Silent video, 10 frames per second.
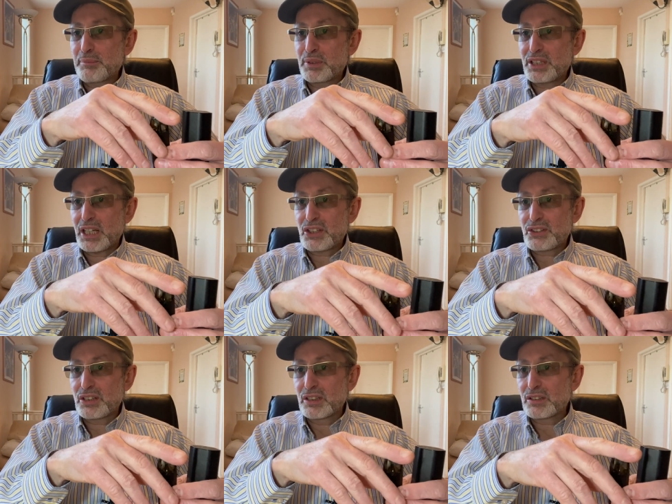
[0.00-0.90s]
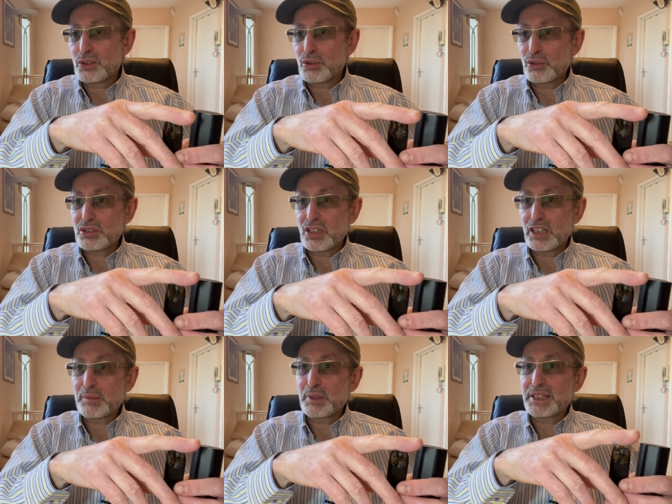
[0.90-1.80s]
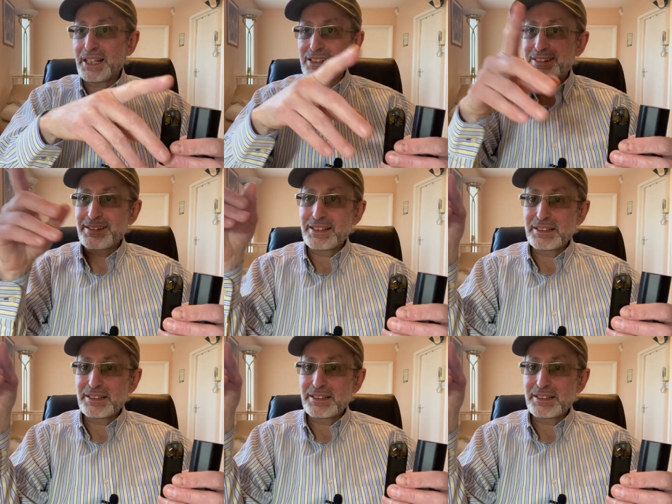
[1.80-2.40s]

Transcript: protection, short circuit protection.